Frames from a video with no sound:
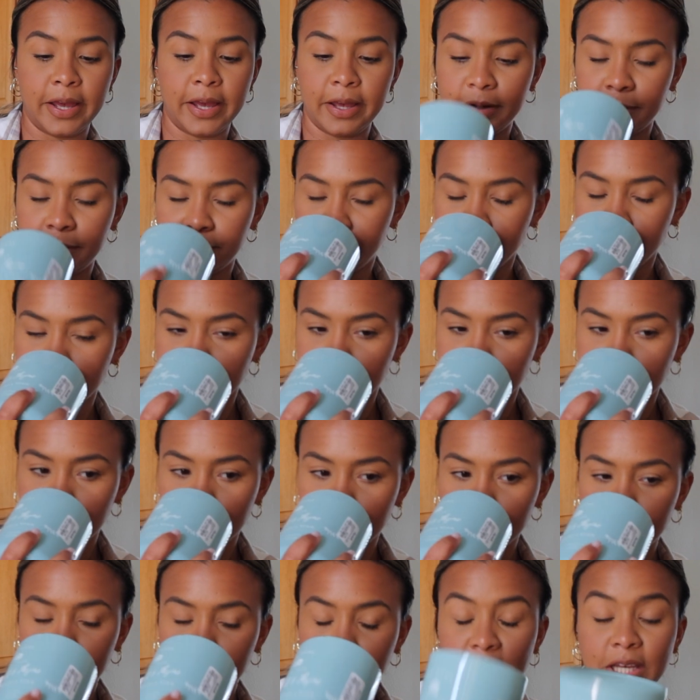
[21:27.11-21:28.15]
And
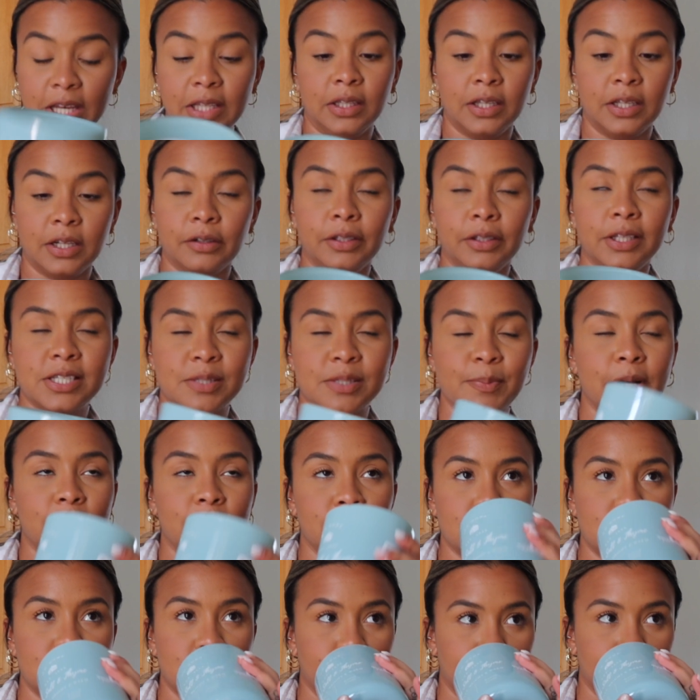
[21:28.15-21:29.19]
it literally
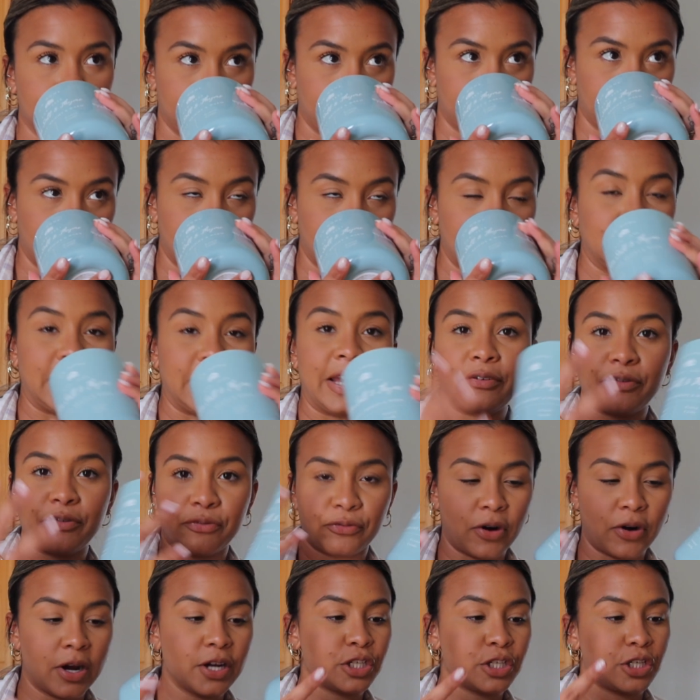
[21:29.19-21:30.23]
smells like
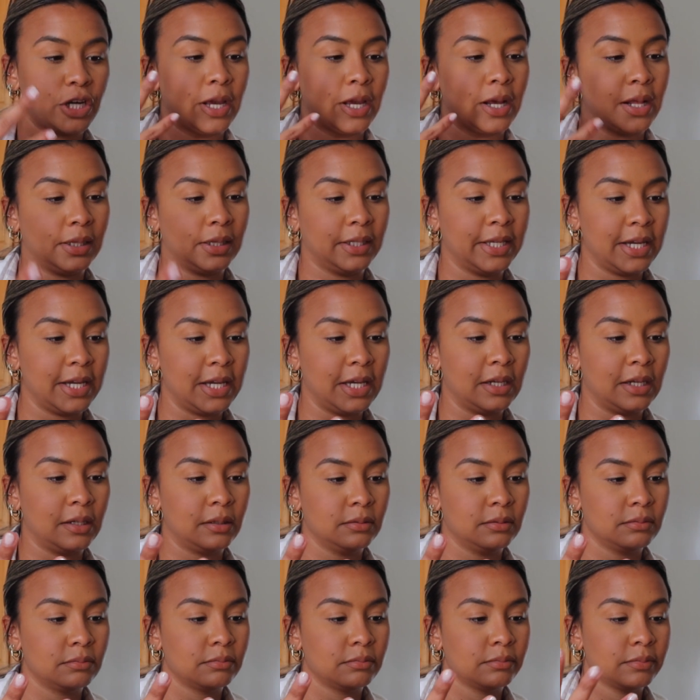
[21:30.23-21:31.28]
fresh and
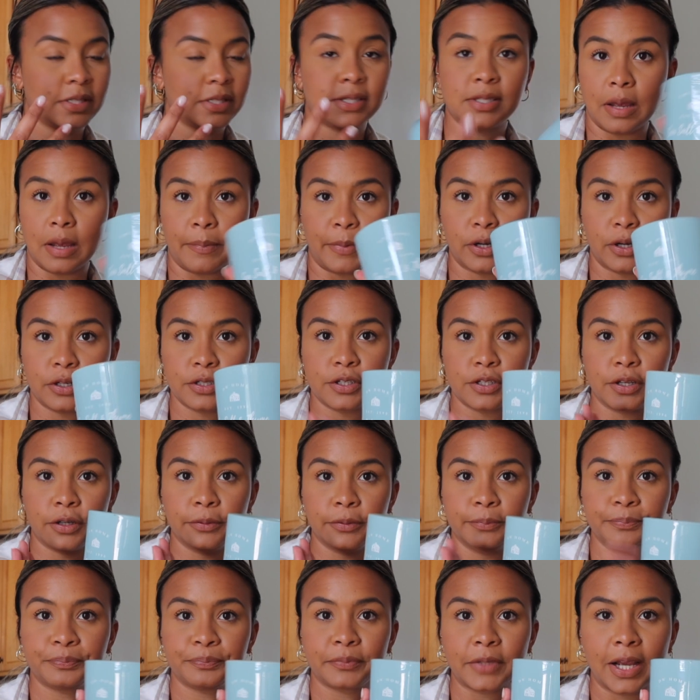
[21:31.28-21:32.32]
clean summer.
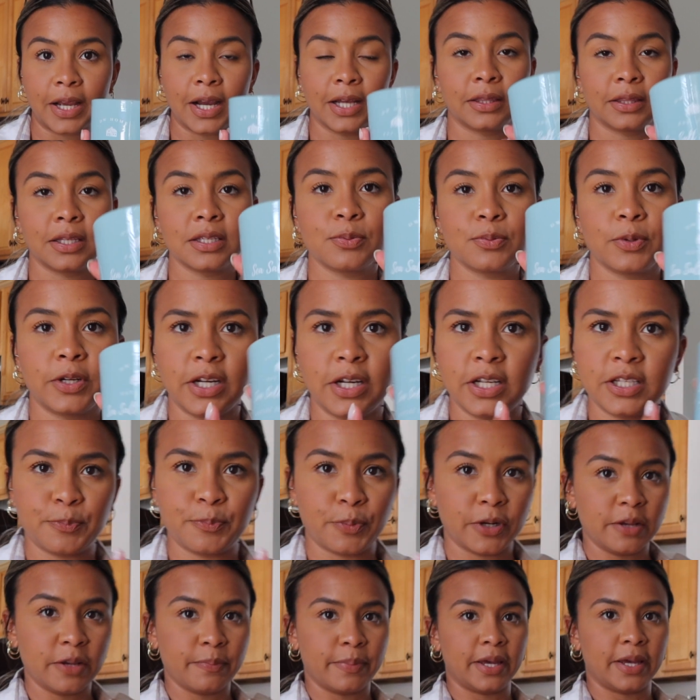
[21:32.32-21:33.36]
So I got this one and it's
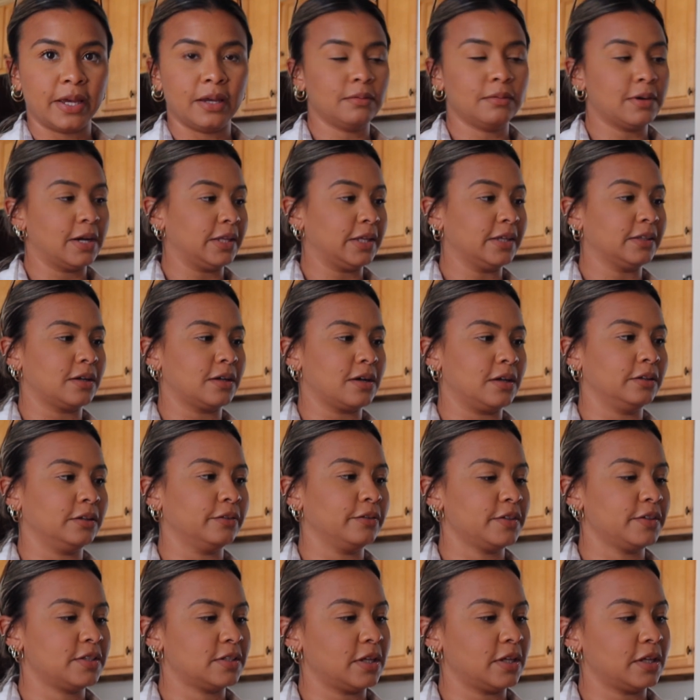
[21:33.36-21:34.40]
pretty big. I like the color
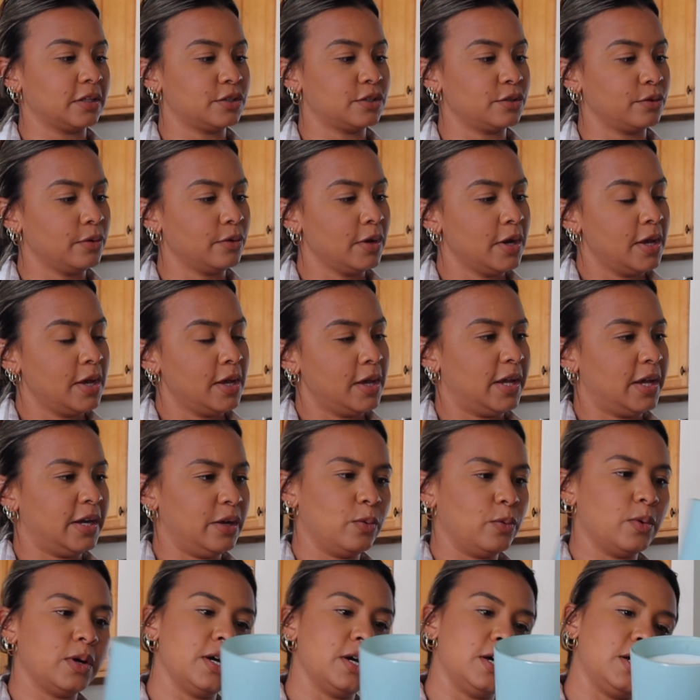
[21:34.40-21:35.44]
of this thing too. And
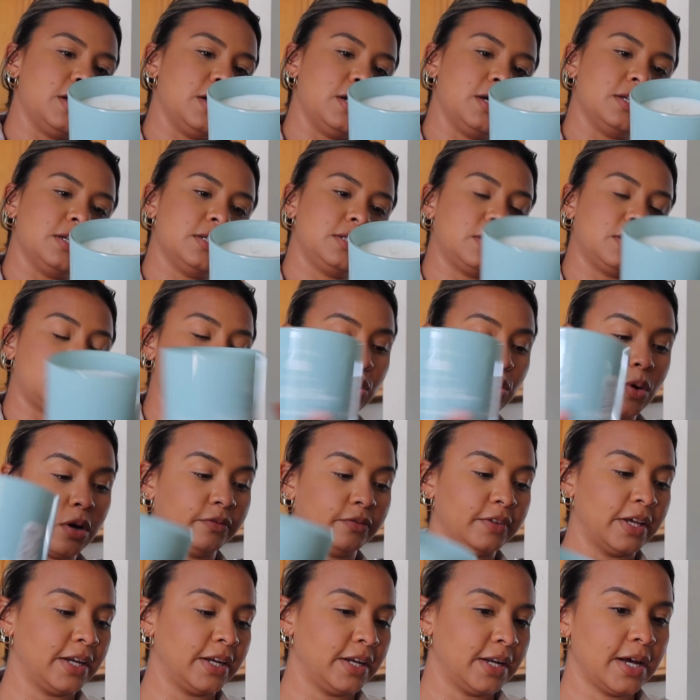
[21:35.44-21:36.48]
it was
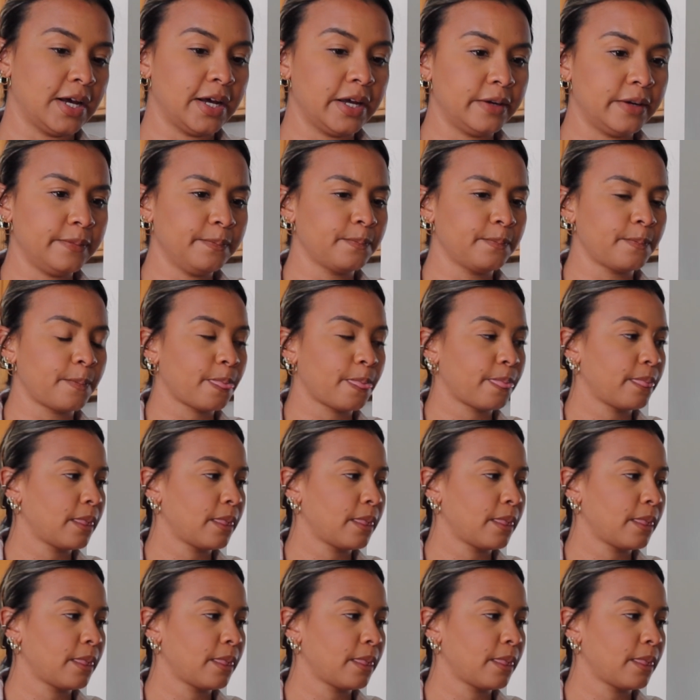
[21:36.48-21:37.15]
$12.99.